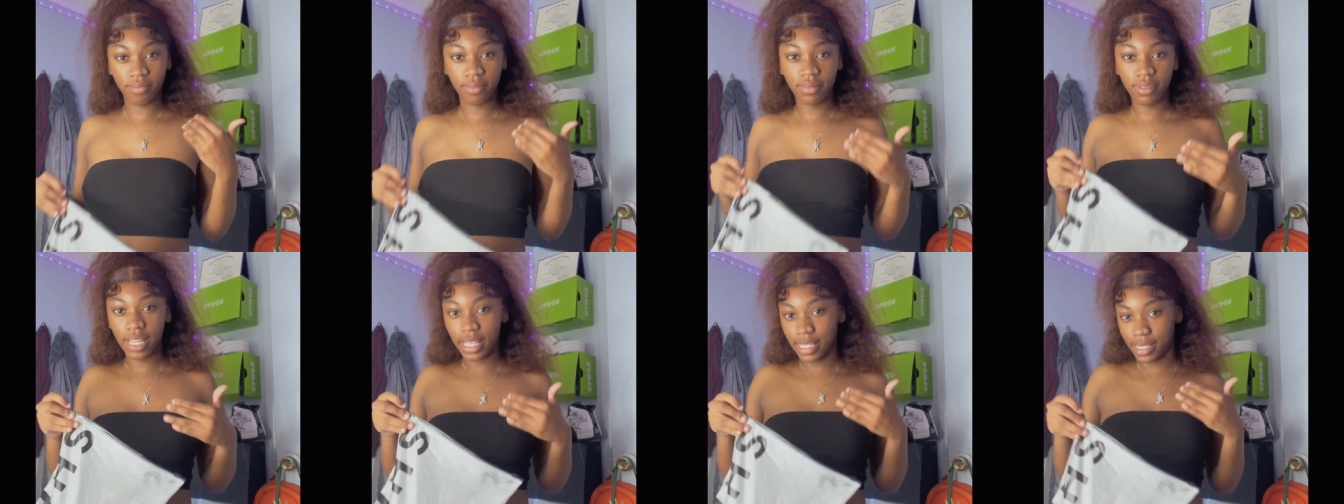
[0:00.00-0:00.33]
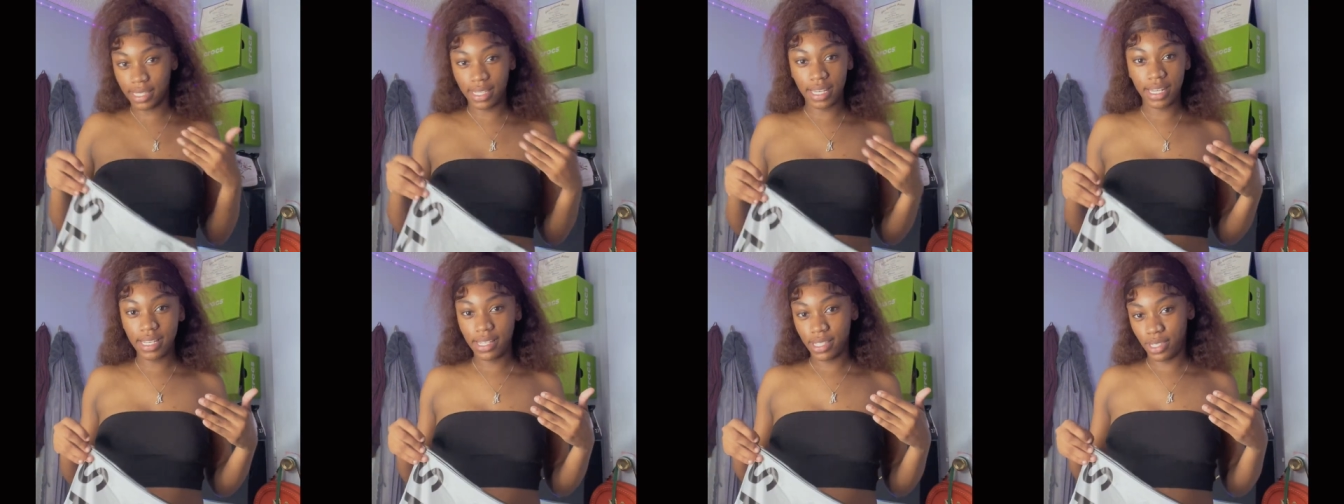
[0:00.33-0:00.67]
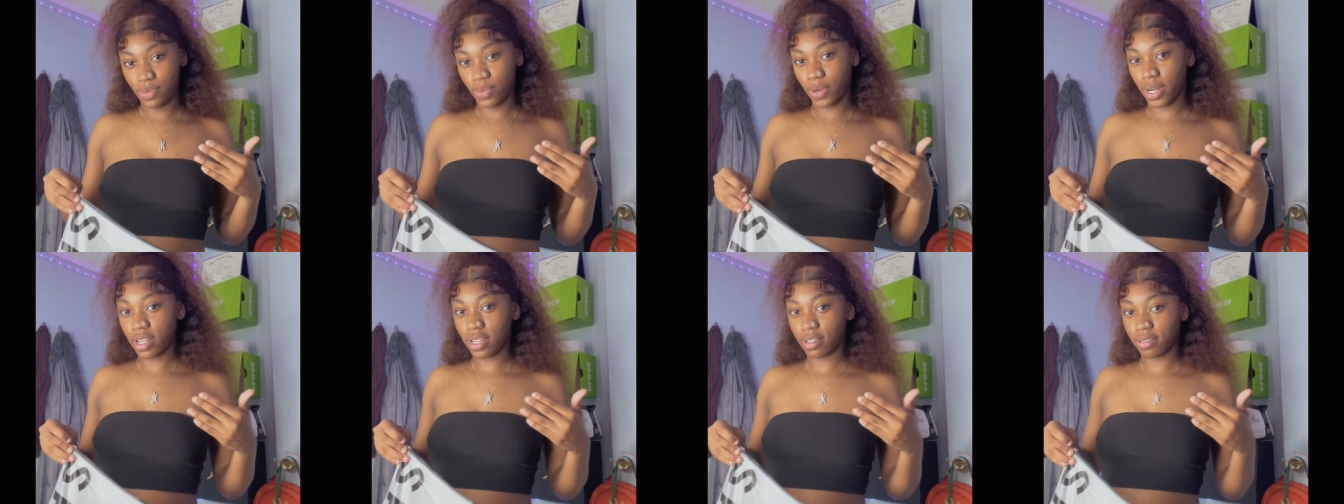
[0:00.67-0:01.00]
There's needs
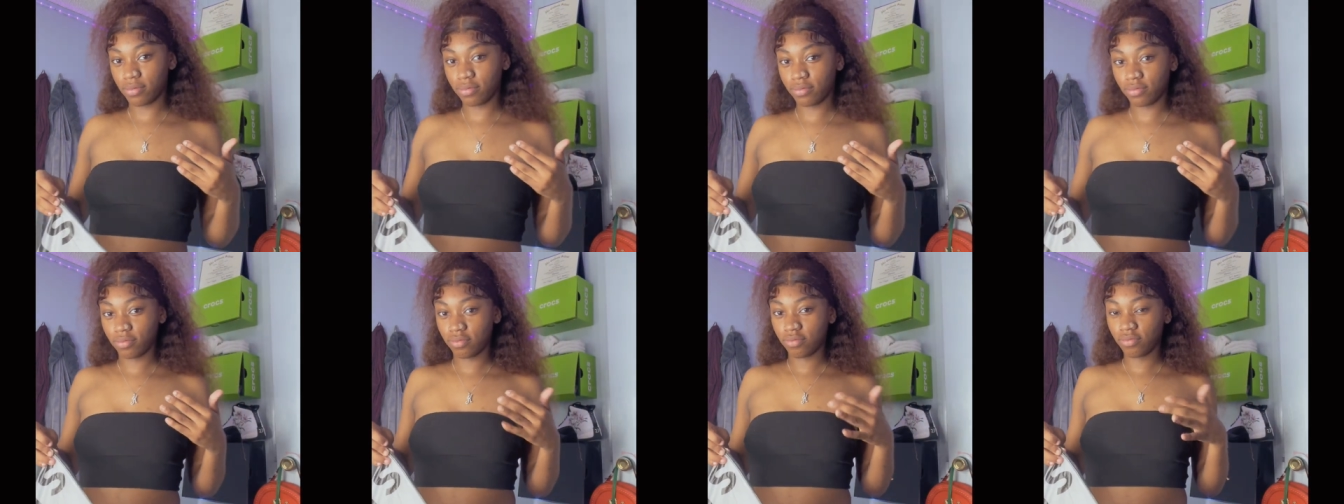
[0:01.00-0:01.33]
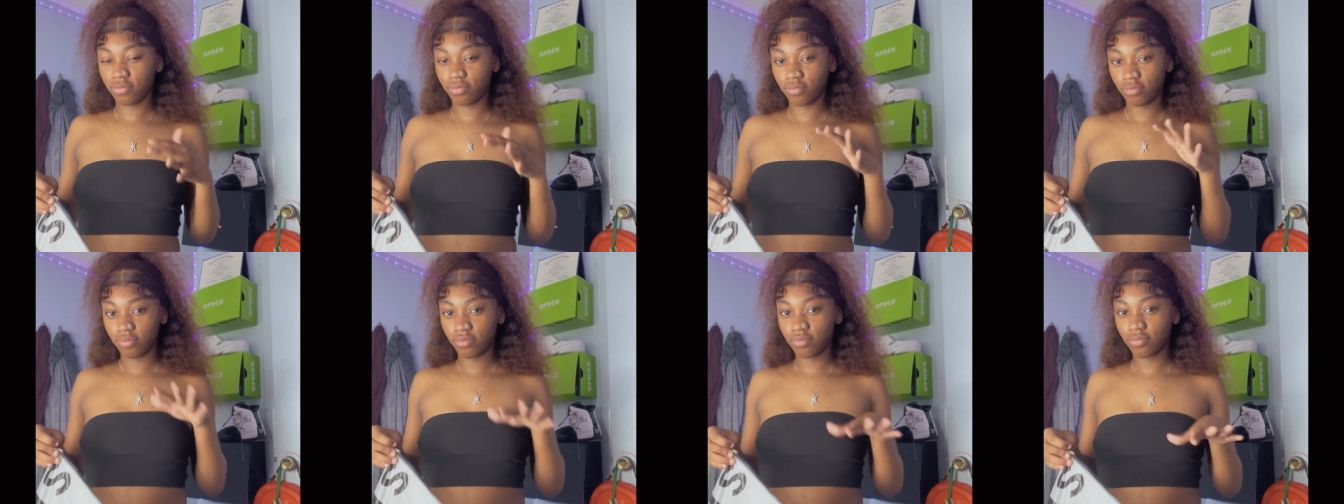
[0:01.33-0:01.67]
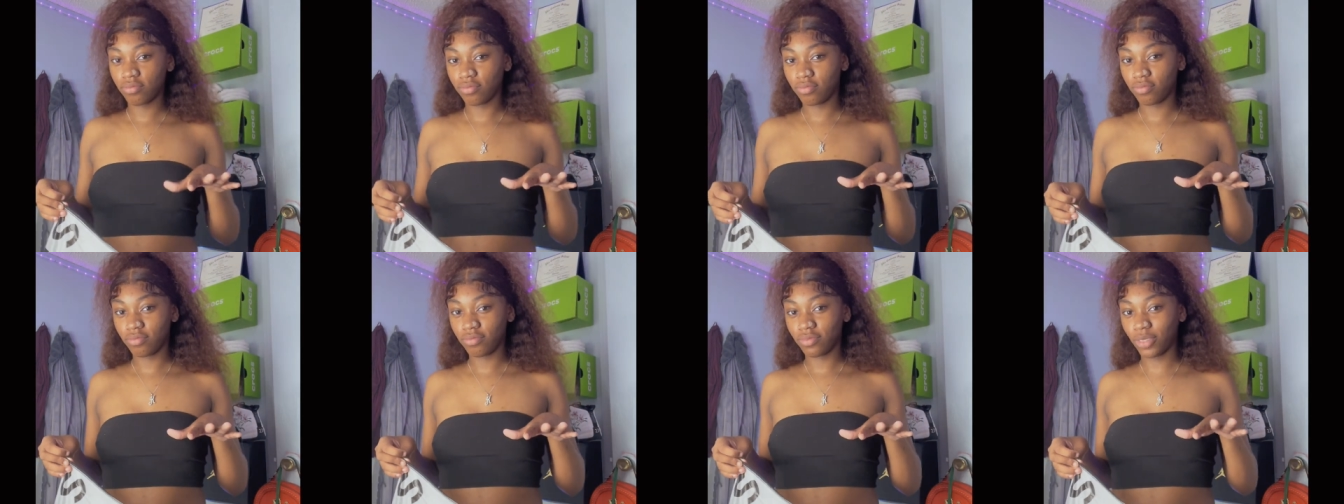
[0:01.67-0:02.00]
right.
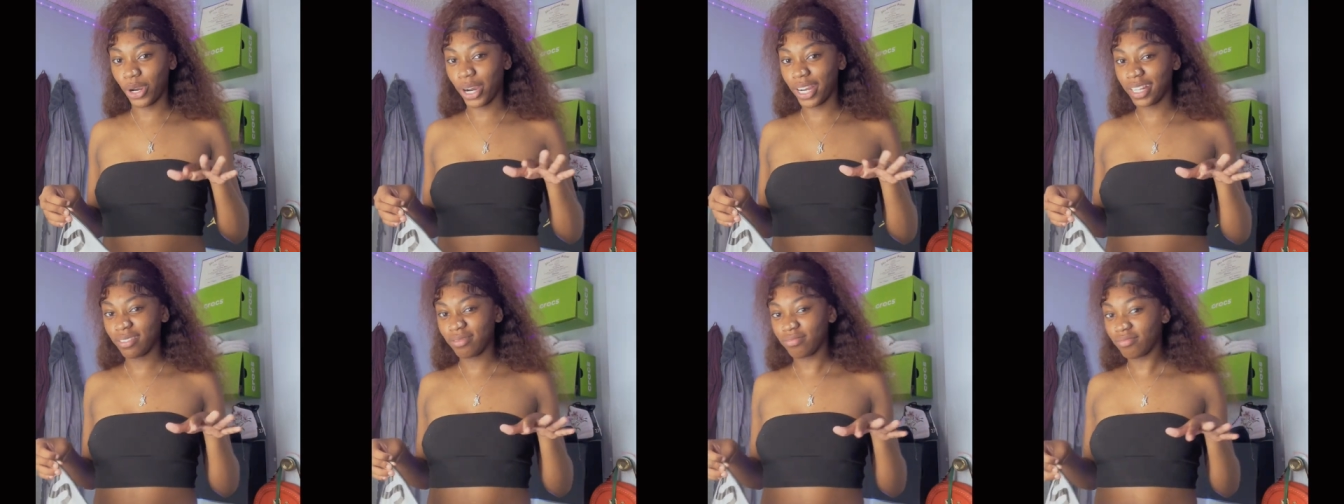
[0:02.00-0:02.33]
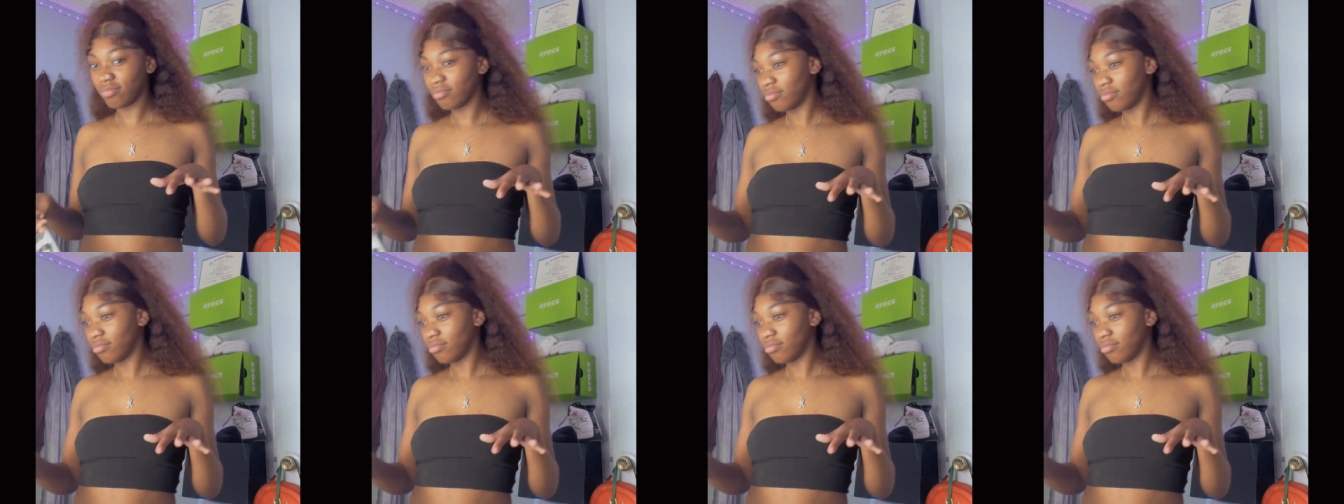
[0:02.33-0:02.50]
Right.